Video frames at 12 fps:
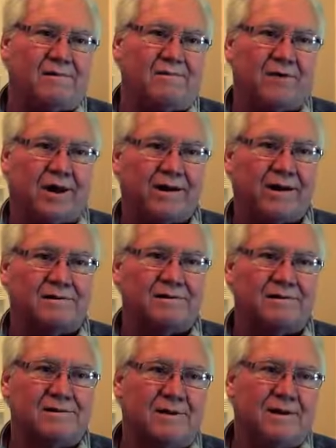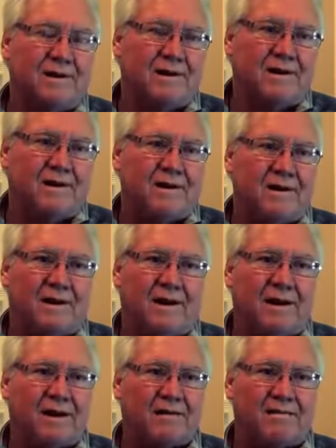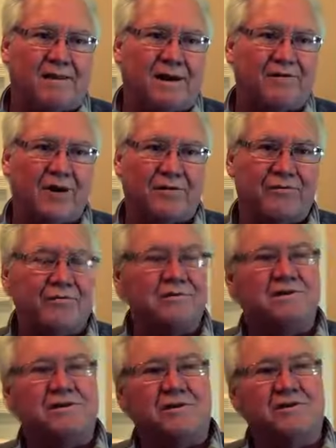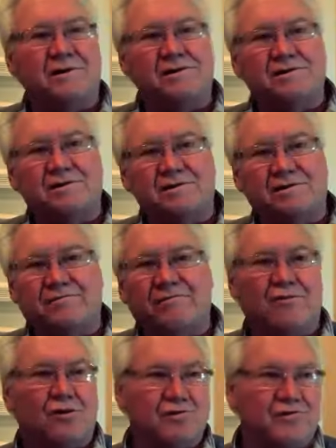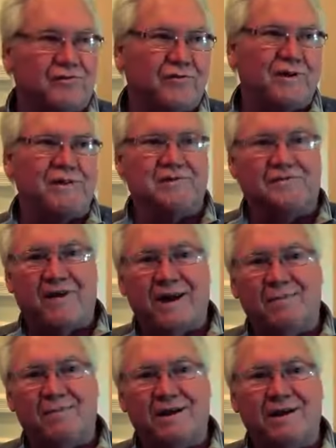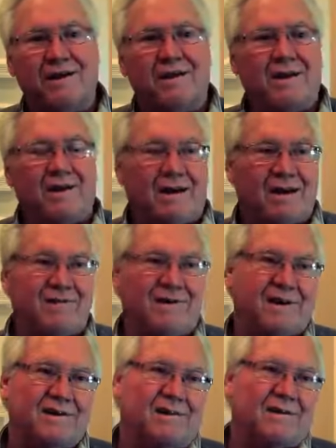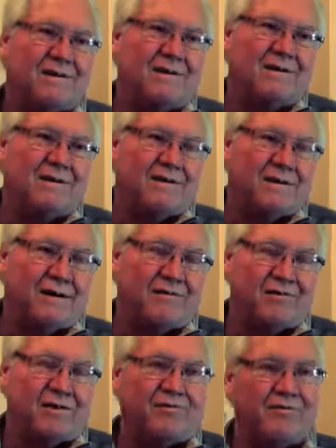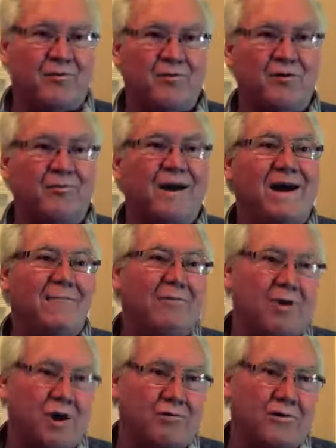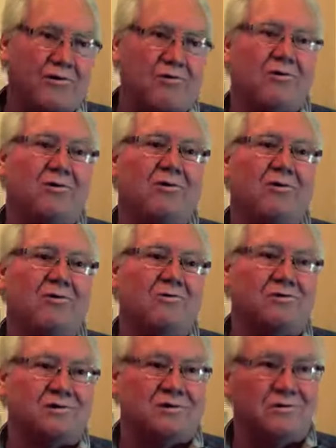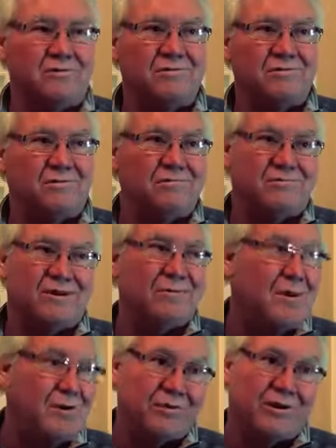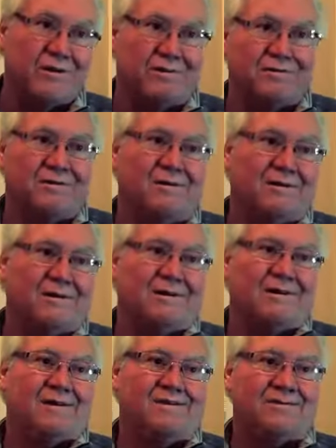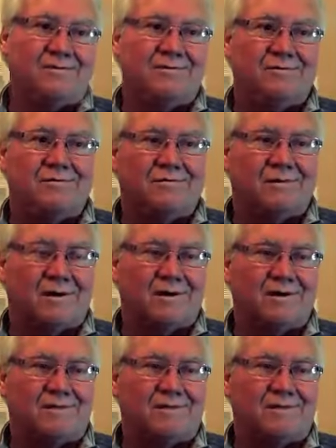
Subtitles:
products, I've gone through a series of close friends, family, have had everything from real bad bronchial colds to pneumonia to